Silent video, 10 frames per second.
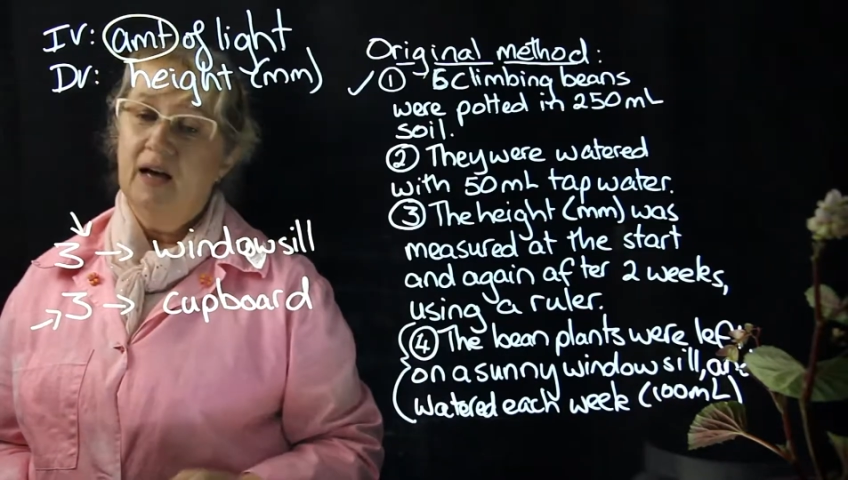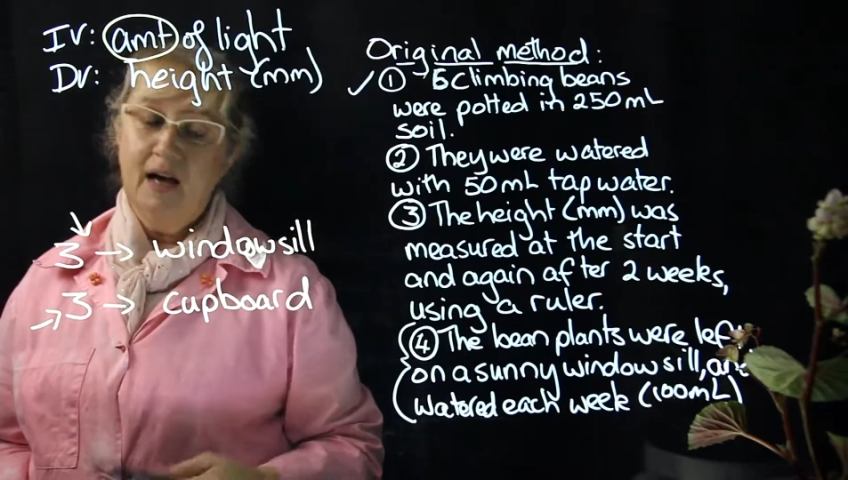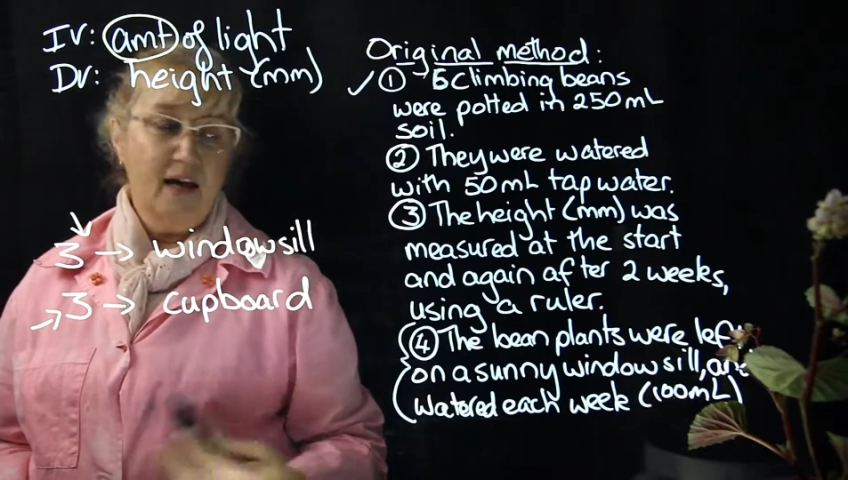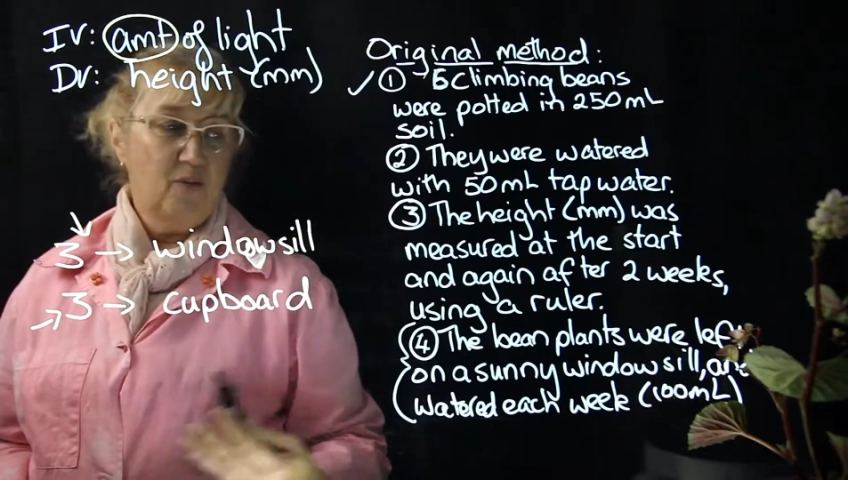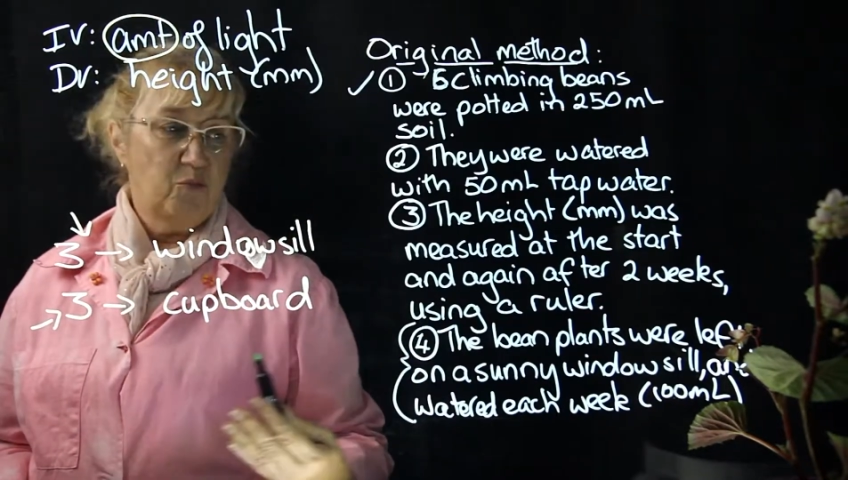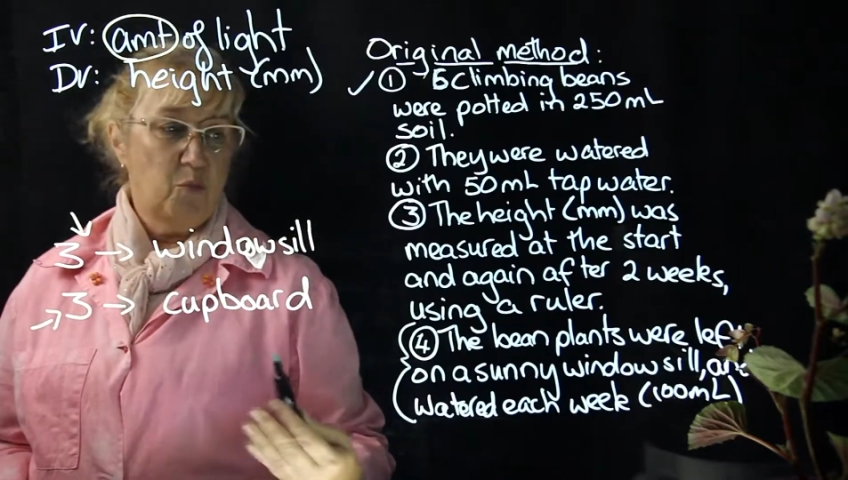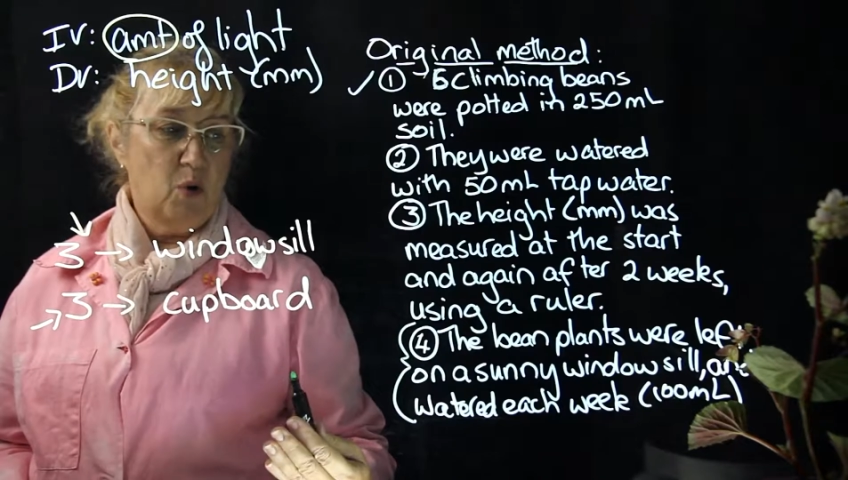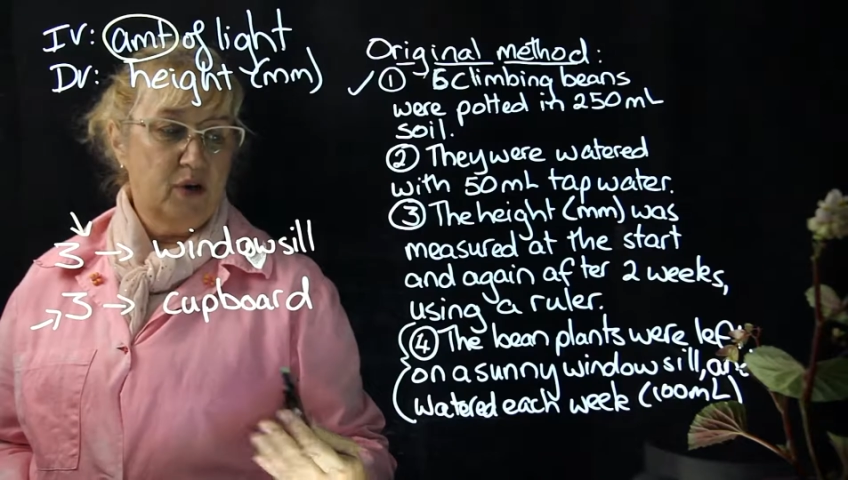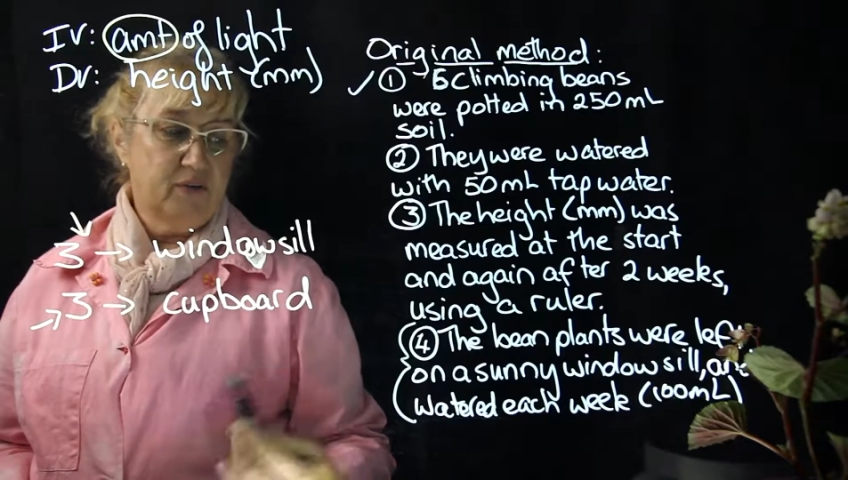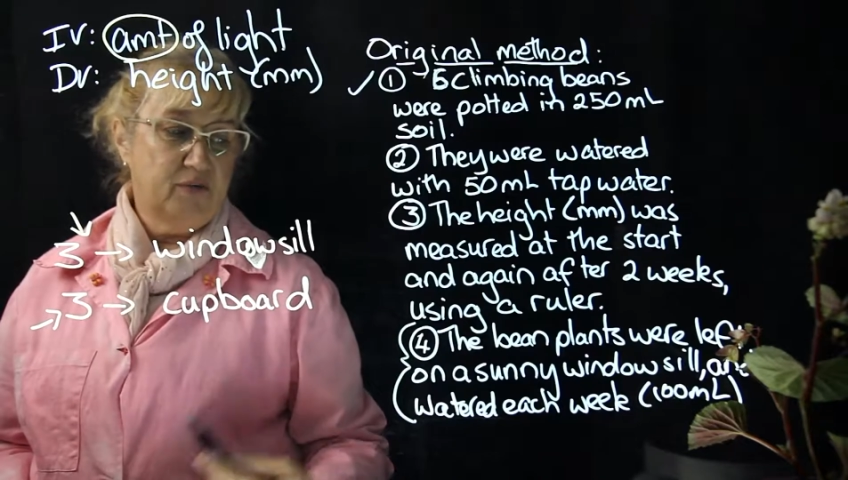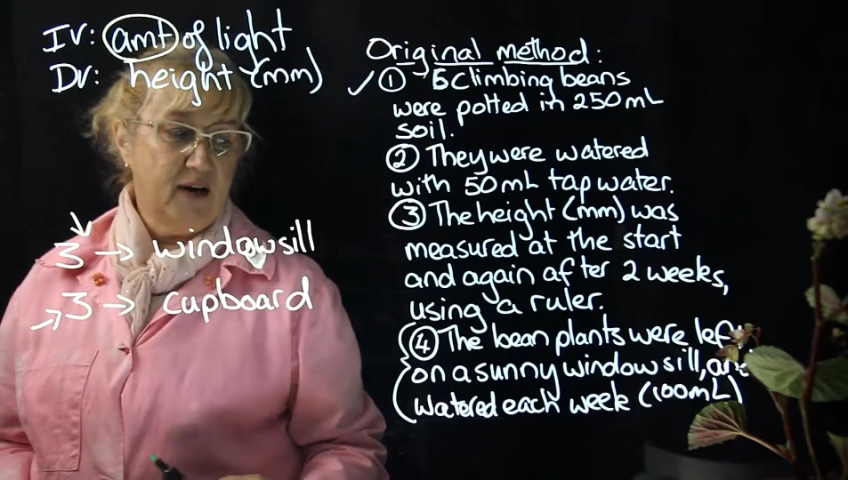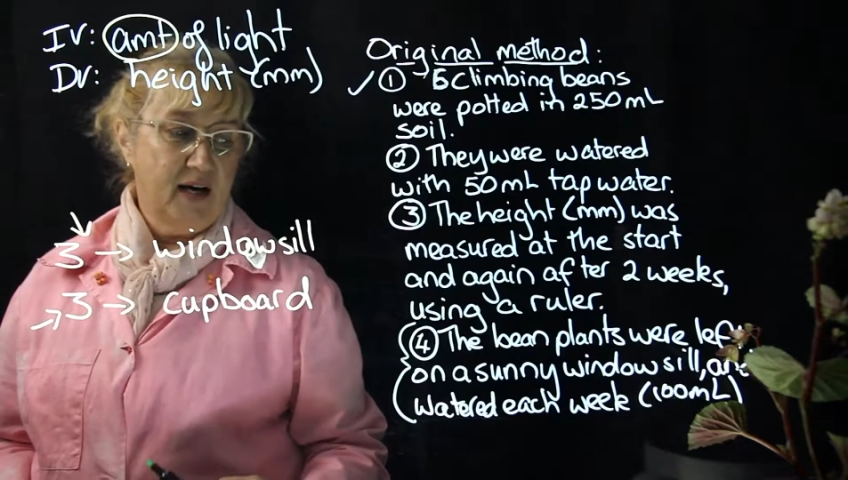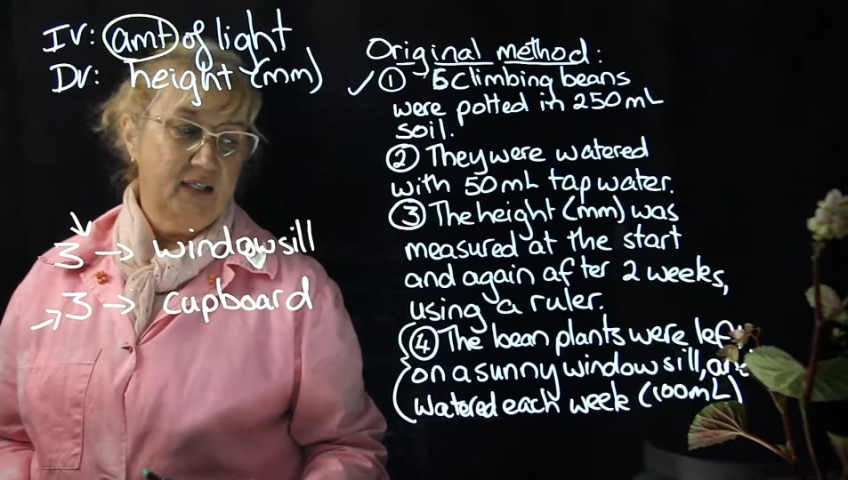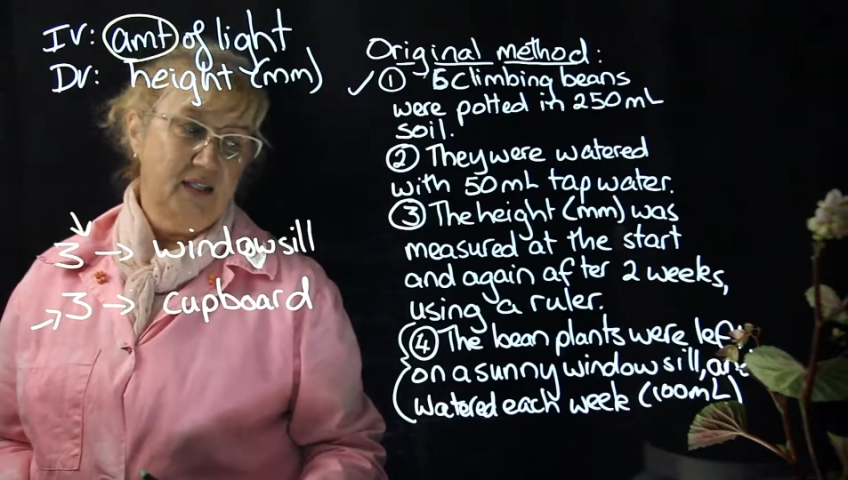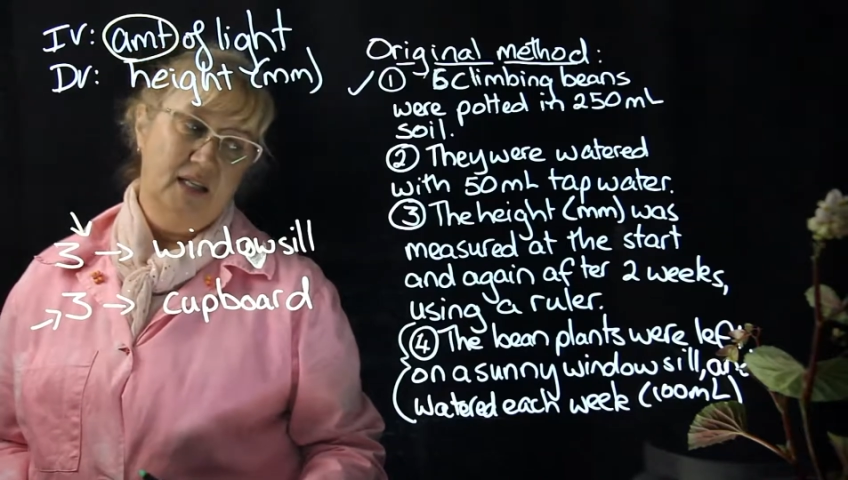I have modified